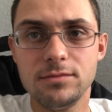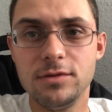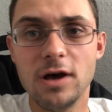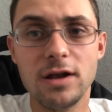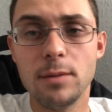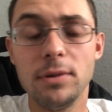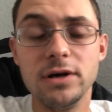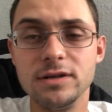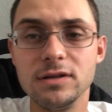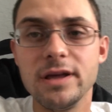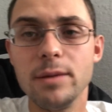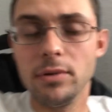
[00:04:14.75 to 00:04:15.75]
done
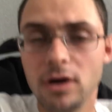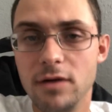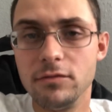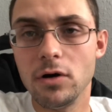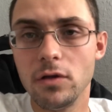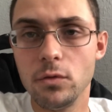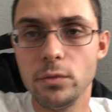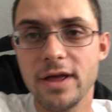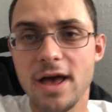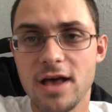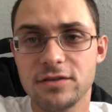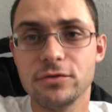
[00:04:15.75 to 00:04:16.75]
abundantly above all that
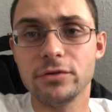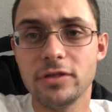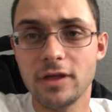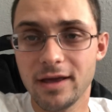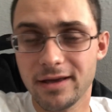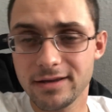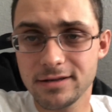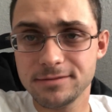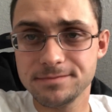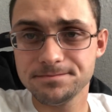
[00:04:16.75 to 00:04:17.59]
we ask or think.